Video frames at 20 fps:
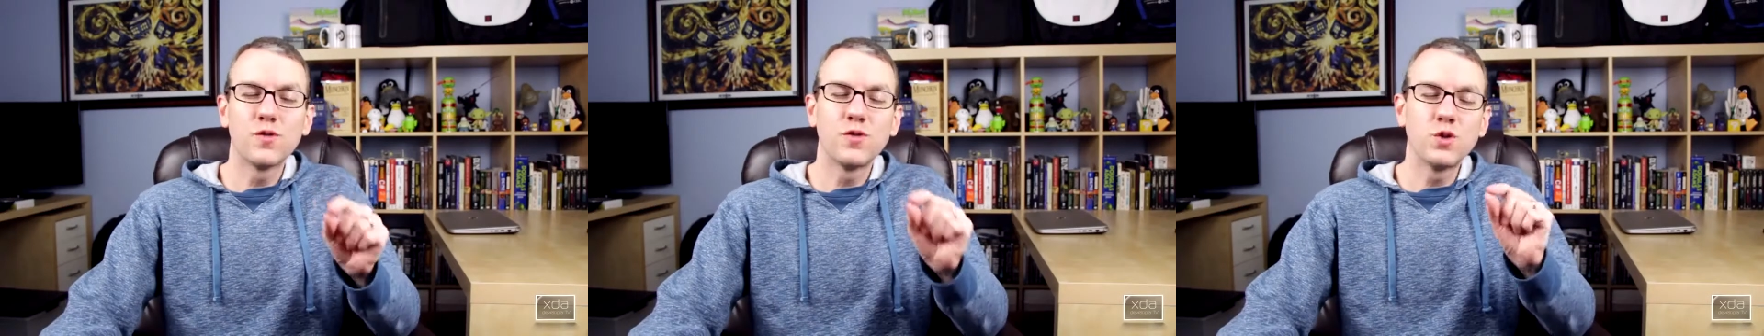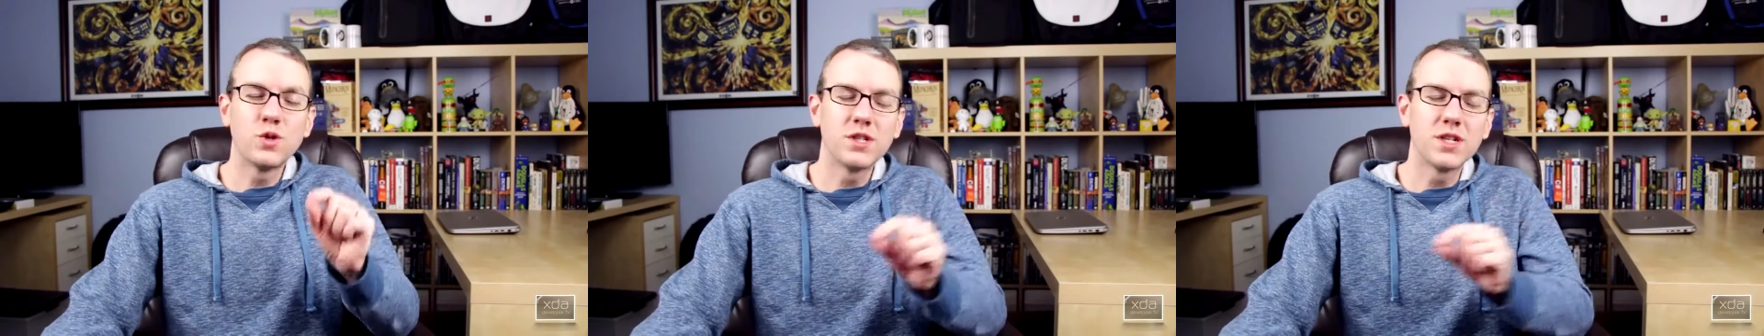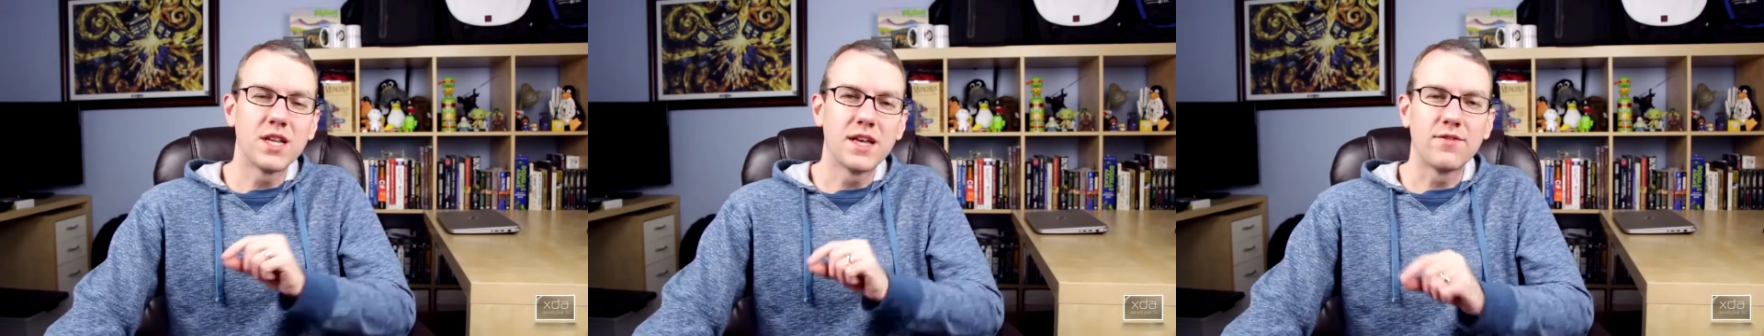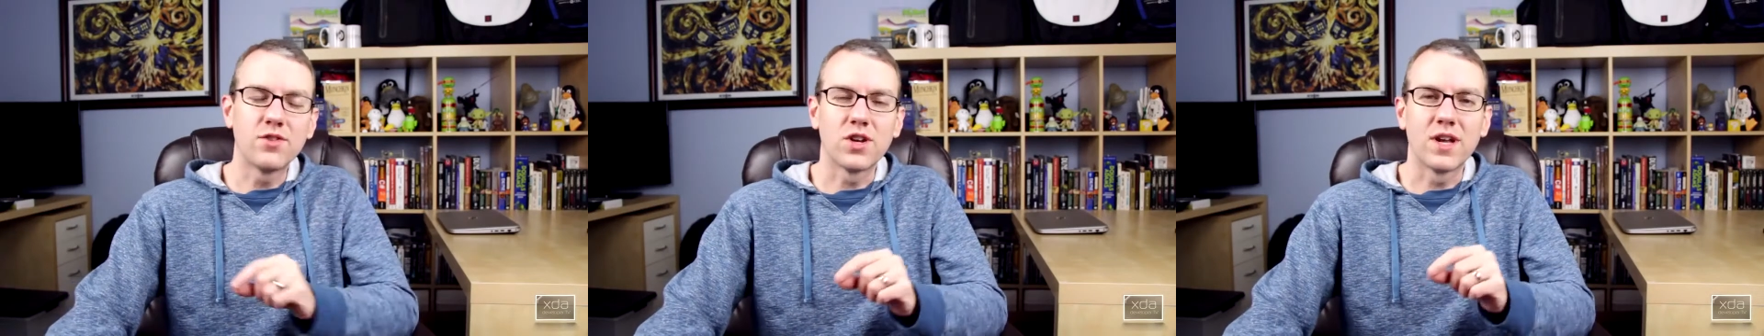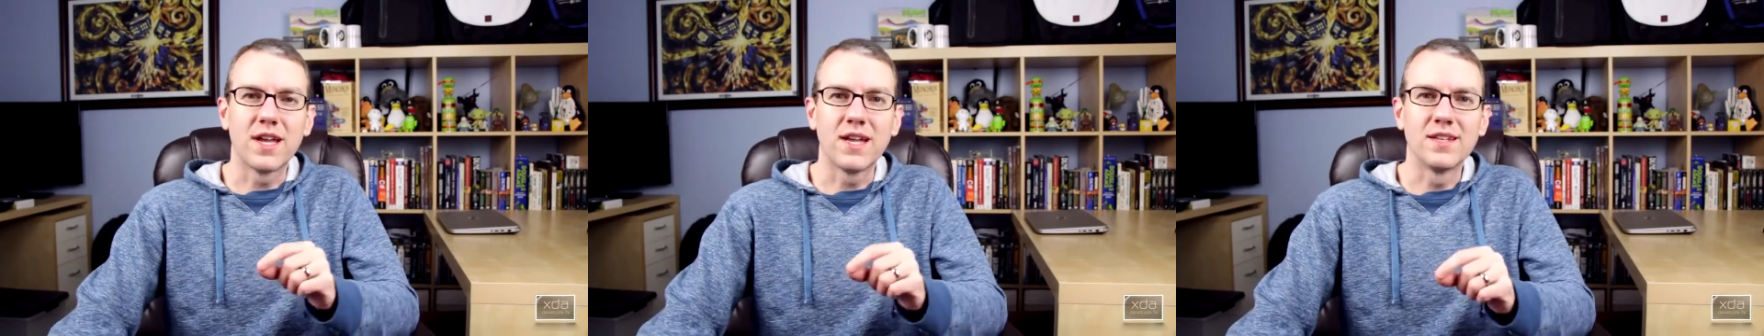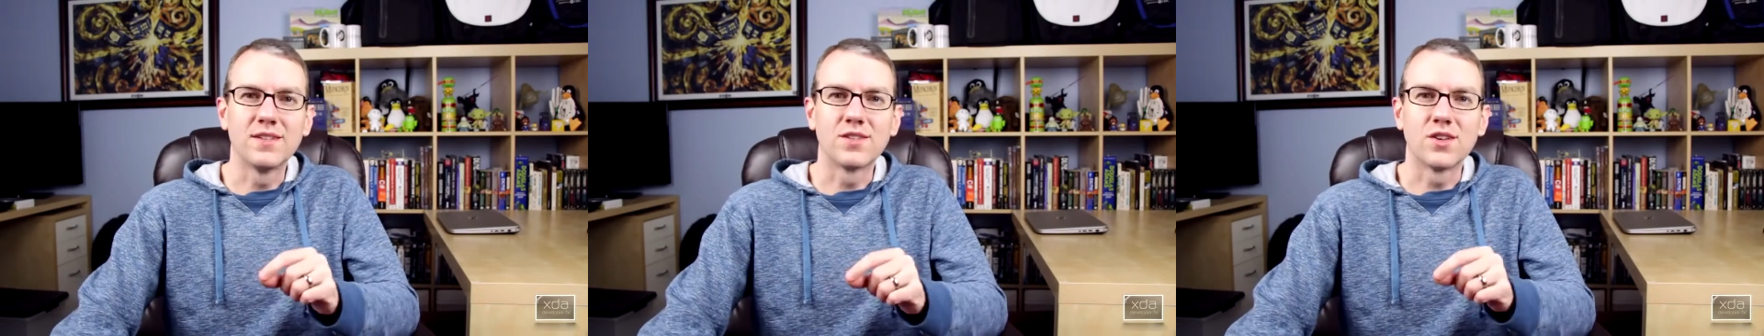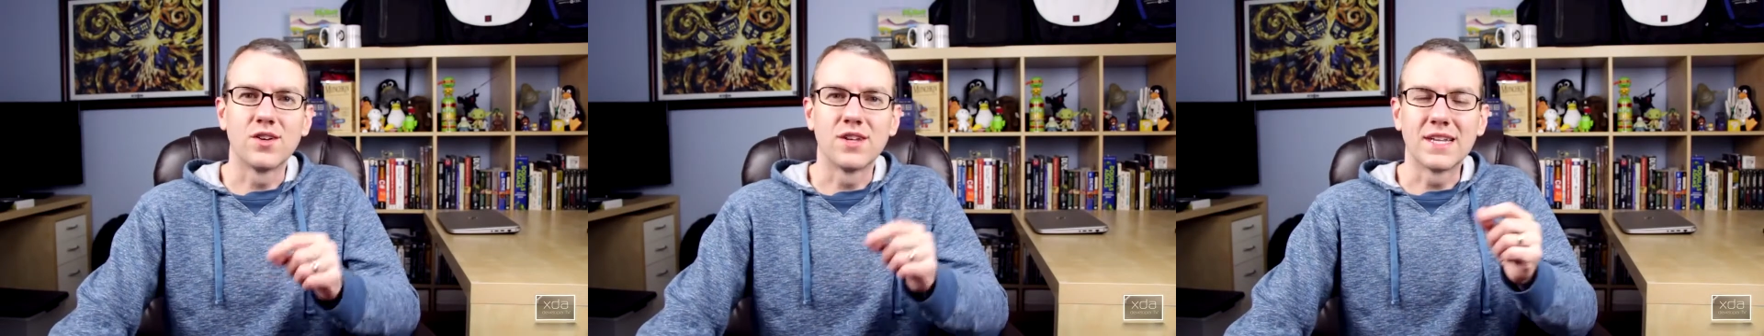if you still have your
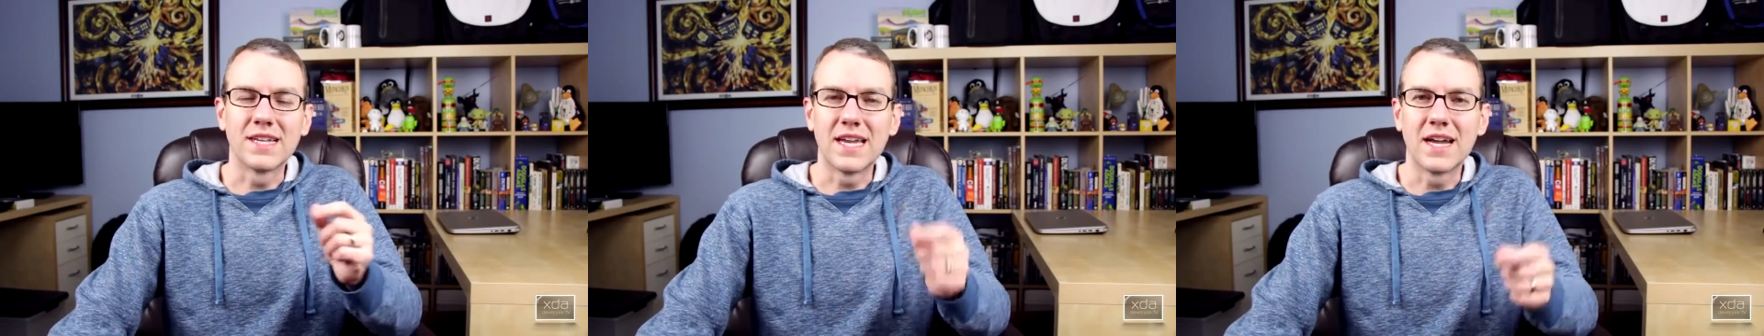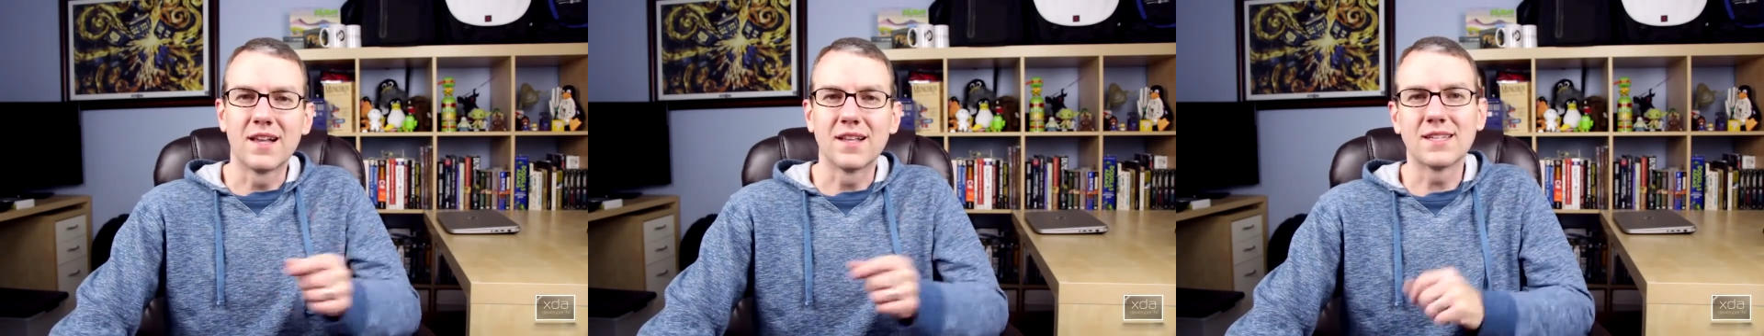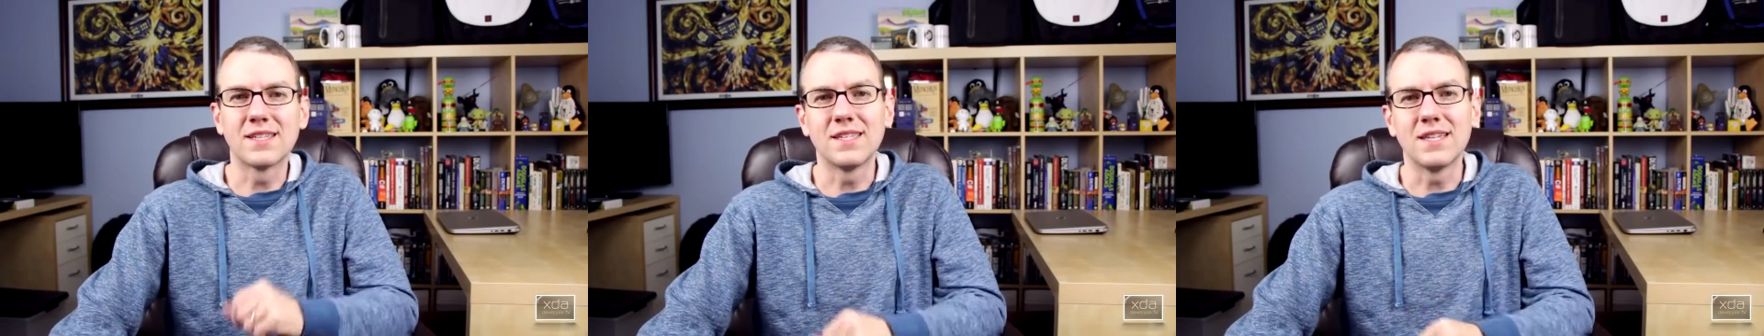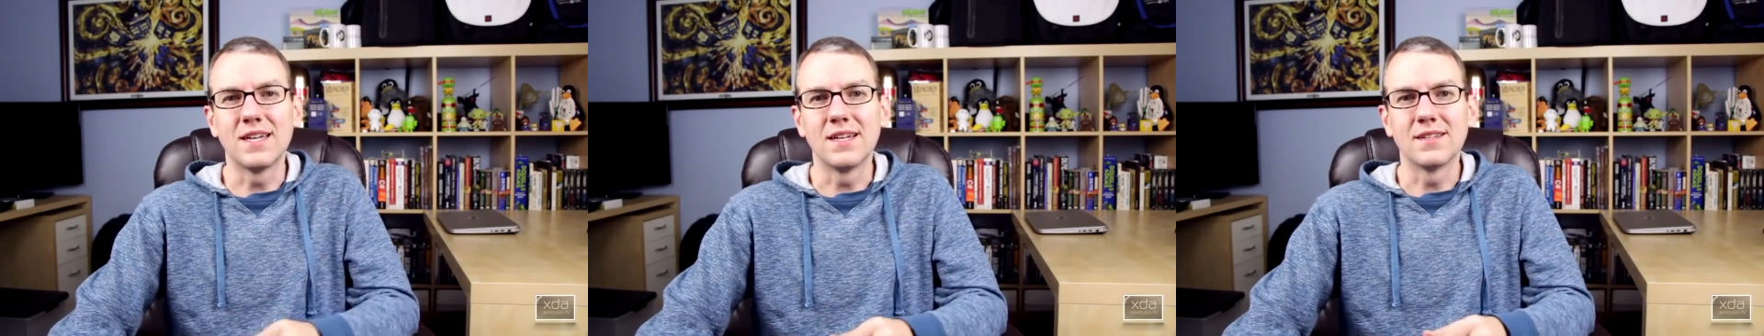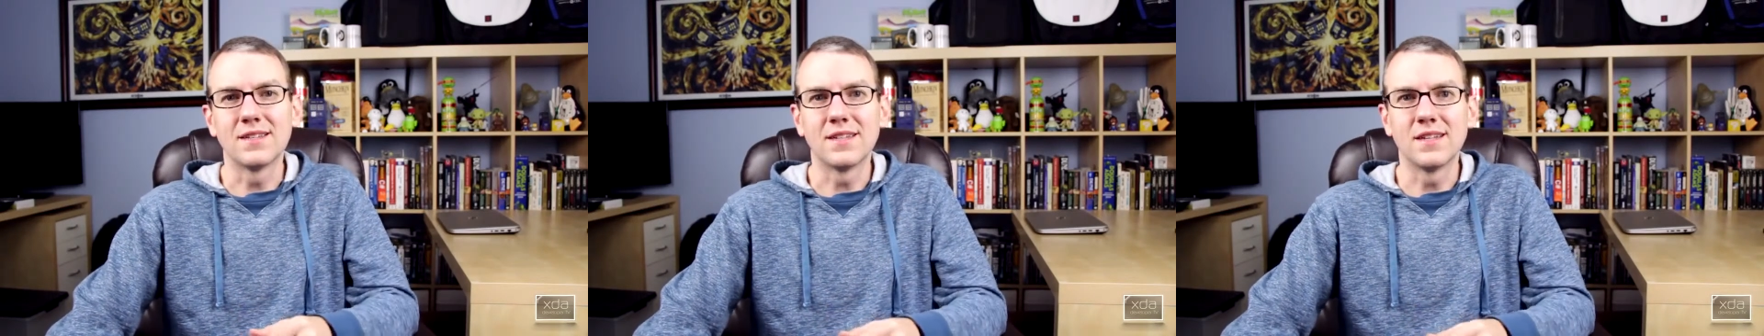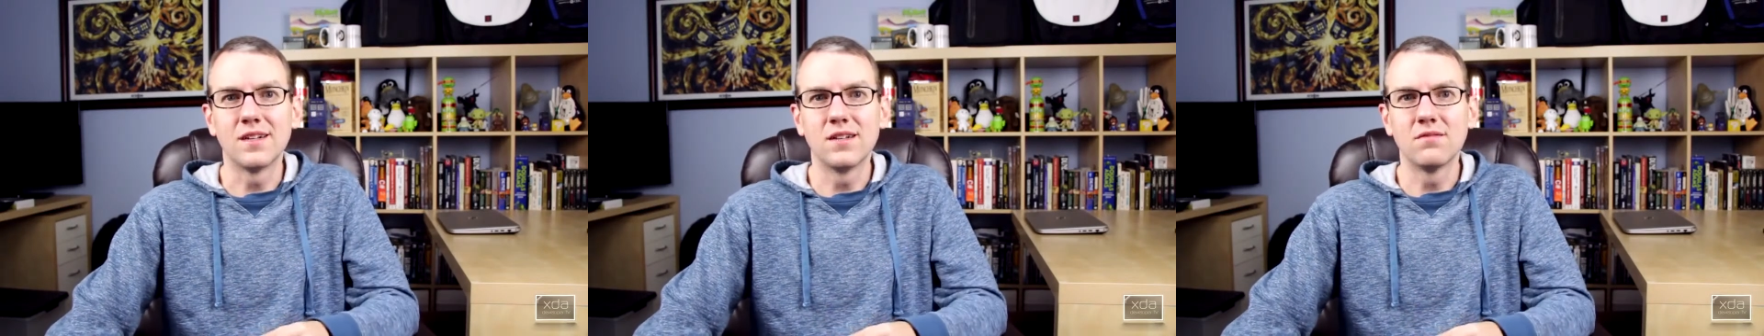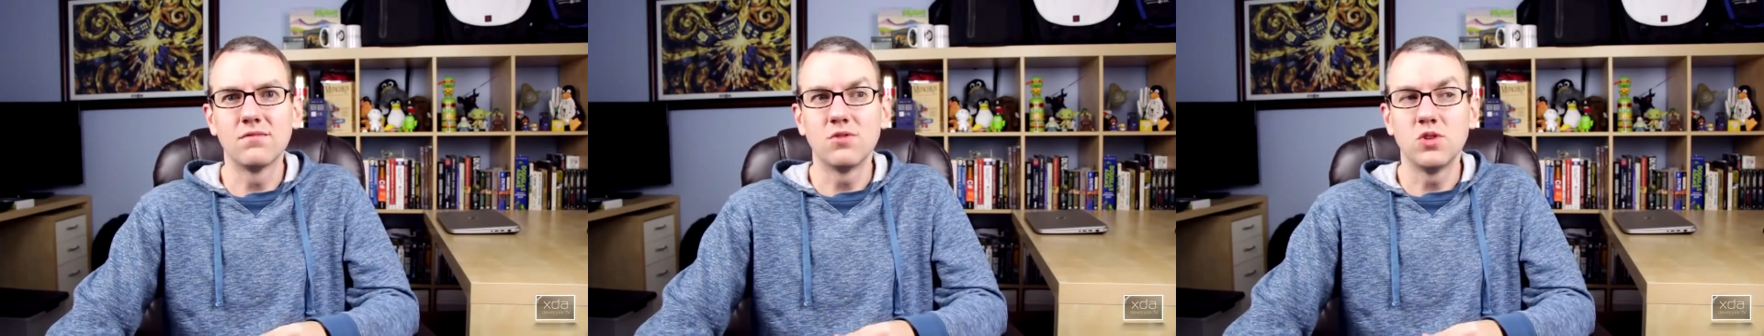hands on a Galaxy SL,